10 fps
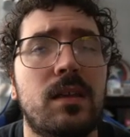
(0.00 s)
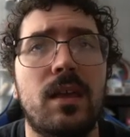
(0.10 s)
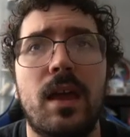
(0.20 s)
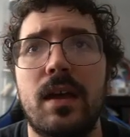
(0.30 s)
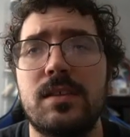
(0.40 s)

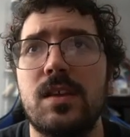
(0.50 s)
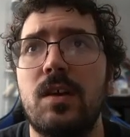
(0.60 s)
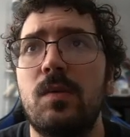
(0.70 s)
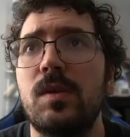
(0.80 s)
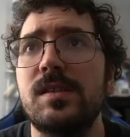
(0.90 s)
Yeah,
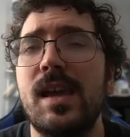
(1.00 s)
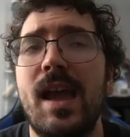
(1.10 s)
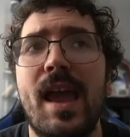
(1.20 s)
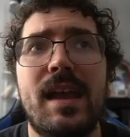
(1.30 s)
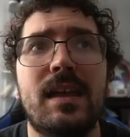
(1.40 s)
so we'll
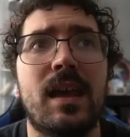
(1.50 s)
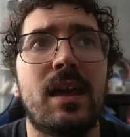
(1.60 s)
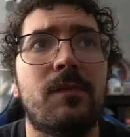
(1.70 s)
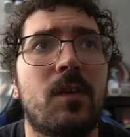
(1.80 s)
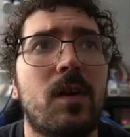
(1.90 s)
say
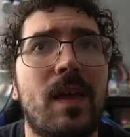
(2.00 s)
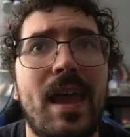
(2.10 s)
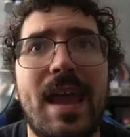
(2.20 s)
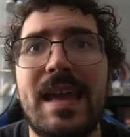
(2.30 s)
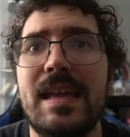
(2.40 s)
8K for the
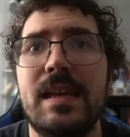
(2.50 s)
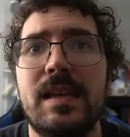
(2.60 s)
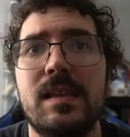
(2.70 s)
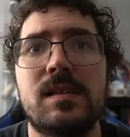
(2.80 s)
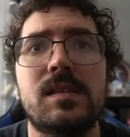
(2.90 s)

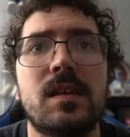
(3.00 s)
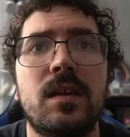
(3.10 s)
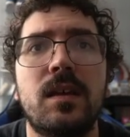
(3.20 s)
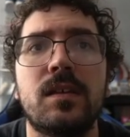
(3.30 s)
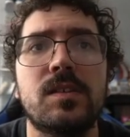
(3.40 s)
80s.
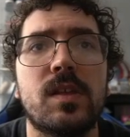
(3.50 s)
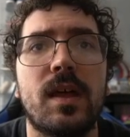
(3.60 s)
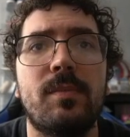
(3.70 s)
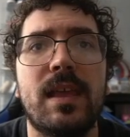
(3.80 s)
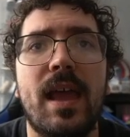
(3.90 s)
So
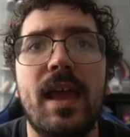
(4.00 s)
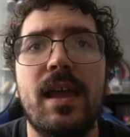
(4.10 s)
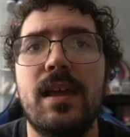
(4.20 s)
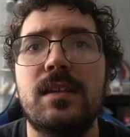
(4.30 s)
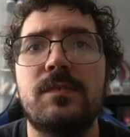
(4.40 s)
that'd be
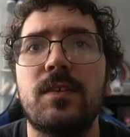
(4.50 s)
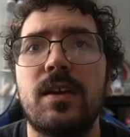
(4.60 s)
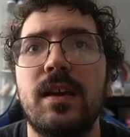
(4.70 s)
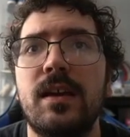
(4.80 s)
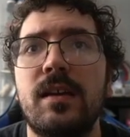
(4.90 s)
8 for
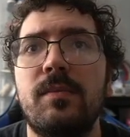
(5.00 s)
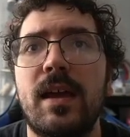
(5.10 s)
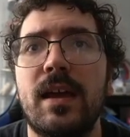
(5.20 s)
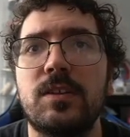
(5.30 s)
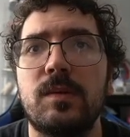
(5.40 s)
him.
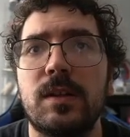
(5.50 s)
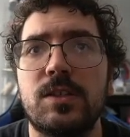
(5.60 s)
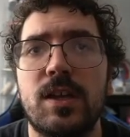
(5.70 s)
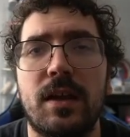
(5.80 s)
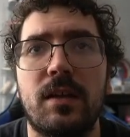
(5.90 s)
Actually, I want
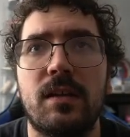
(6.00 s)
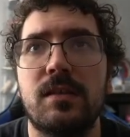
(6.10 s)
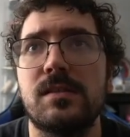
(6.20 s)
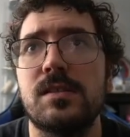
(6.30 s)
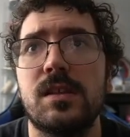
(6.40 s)
to check
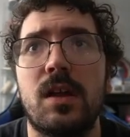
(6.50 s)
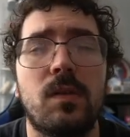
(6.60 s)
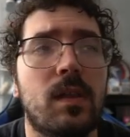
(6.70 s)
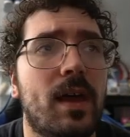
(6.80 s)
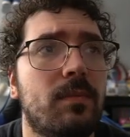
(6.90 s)
because it's an
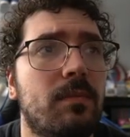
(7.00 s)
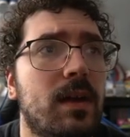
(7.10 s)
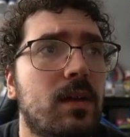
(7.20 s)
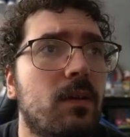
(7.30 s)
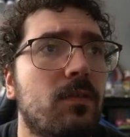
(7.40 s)
O-line.
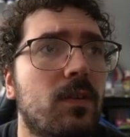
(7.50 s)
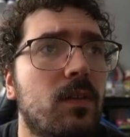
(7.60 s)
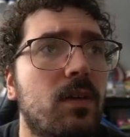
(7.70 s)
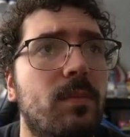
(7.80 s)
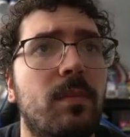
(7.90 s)
might go for a
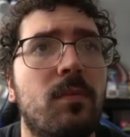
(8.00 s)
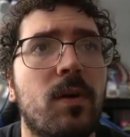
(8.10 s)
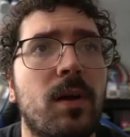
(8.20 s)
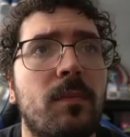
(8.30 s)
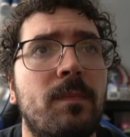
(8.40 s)
little bit
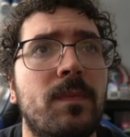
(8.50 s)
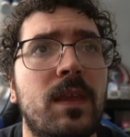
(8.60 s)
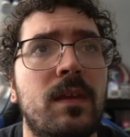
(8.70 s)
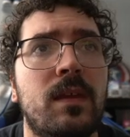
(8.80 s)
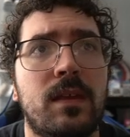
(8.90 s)
more.
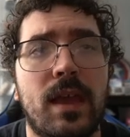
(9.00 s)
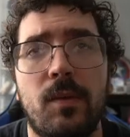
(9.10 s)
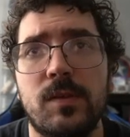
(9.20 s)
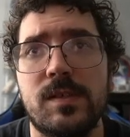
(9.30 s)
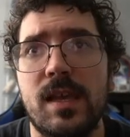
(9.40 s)
Yeah,
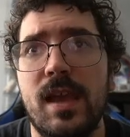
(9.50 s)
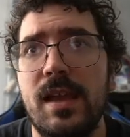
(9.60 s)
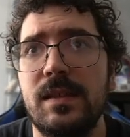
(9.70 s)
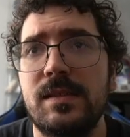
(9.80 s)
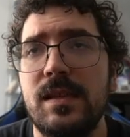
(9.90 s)
we'll say
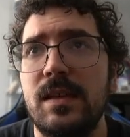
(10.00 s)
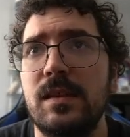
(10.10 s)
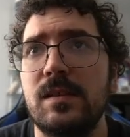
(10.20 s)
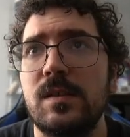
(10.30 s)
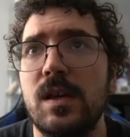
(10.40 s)

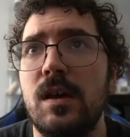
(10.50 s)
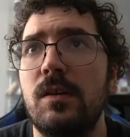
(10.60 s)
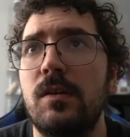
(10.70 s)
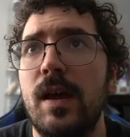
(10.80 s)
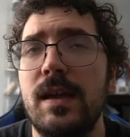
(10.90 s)
18.
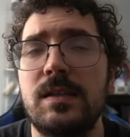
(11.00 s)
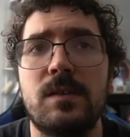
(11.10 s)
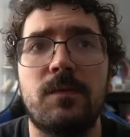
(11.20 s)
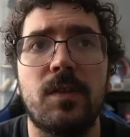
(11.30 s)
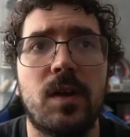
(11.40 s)
So
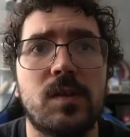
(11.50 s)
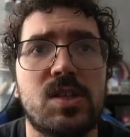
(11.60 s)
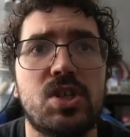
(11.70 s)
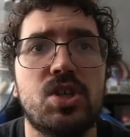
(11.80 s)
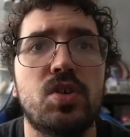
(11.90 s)
18 for
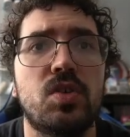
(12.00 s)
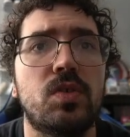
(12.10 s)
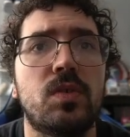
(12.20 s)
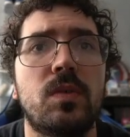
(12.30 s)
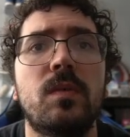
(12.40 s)
those
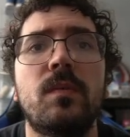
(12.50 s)
two.